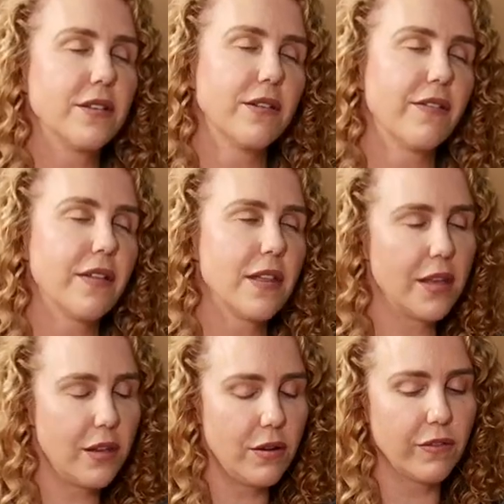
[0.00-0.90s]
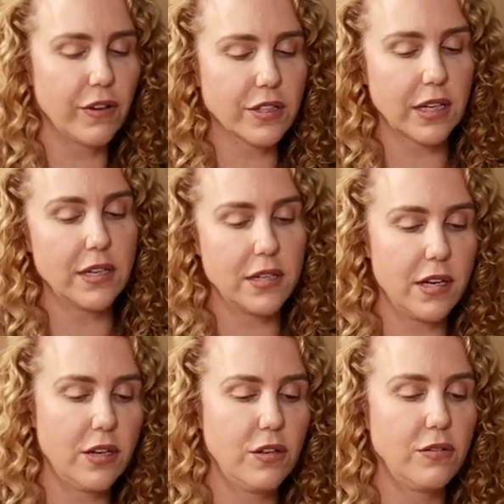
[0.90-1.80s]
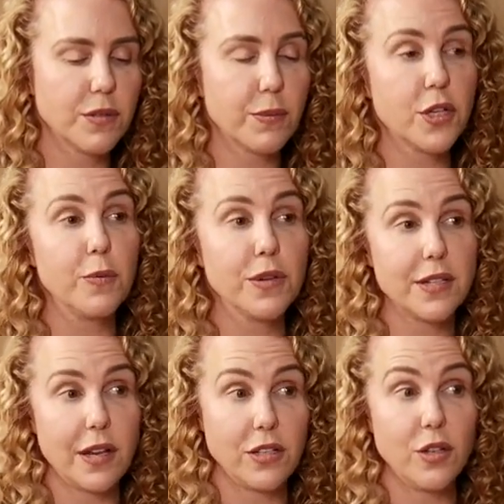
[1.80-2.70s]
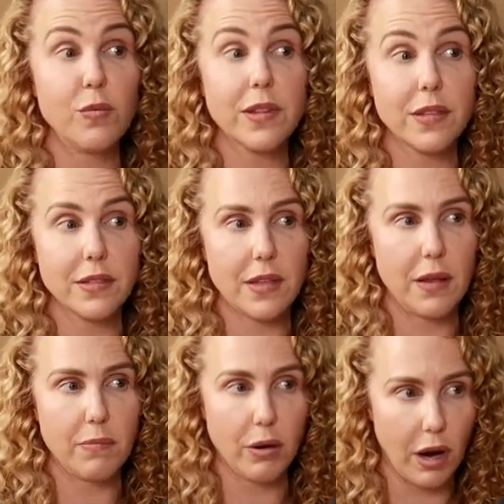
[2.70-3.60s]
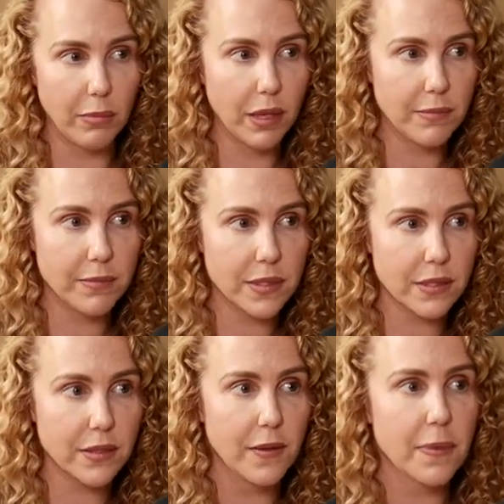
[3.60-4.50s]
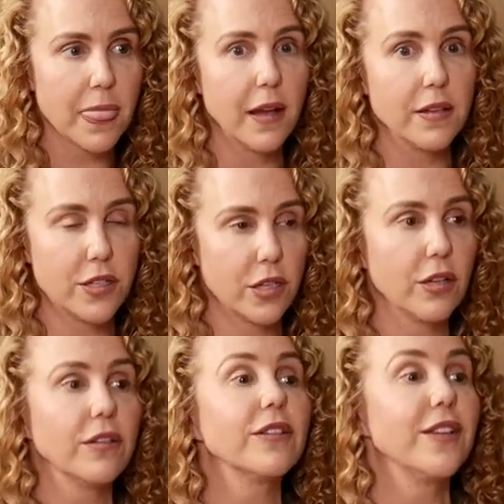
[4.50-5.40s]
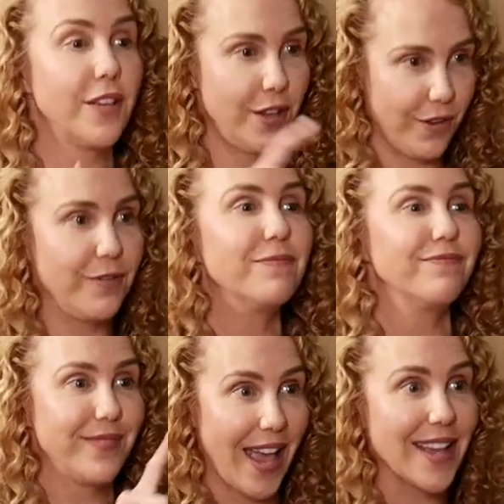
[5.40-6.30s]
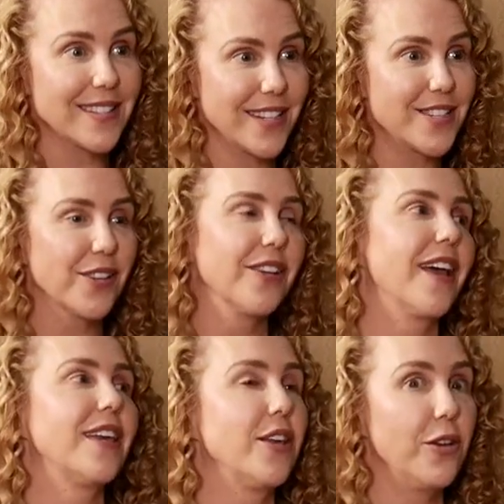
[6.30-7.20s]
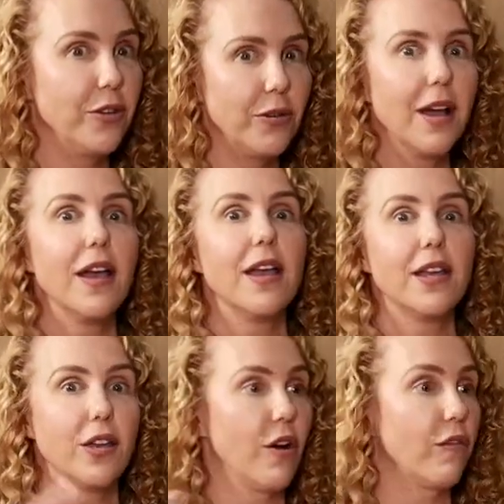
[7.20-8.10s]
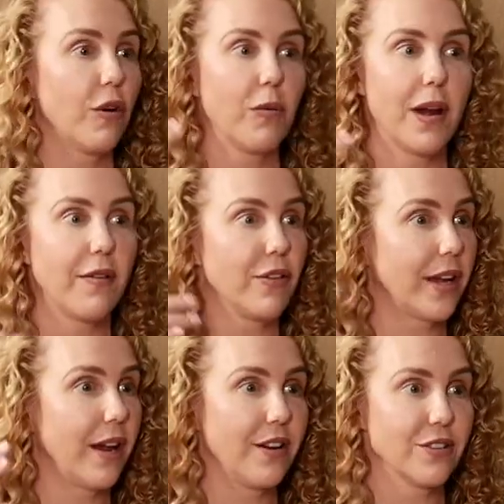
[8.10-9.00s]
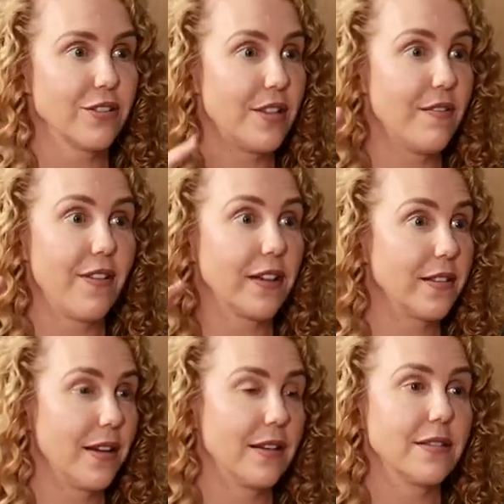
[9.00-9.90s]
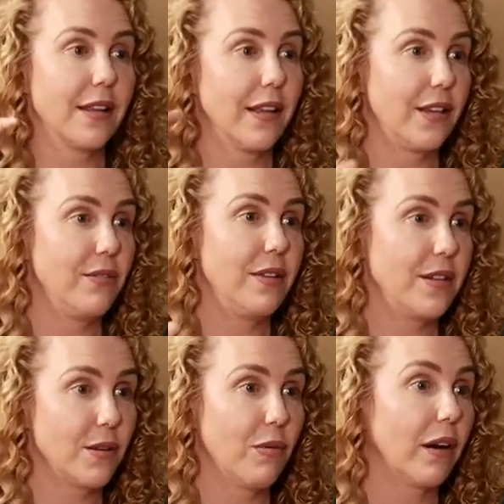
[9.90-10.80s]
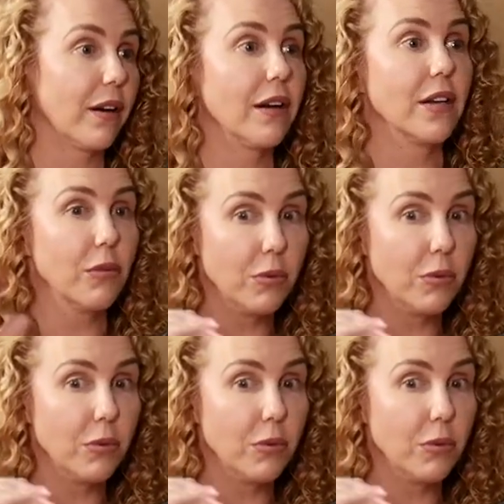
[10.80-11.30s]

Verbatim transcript: too? I find that the universe continues to present you with the same problems until, until you, yes. Yes, until like you get over whatever character defect it is that like you need to work on. You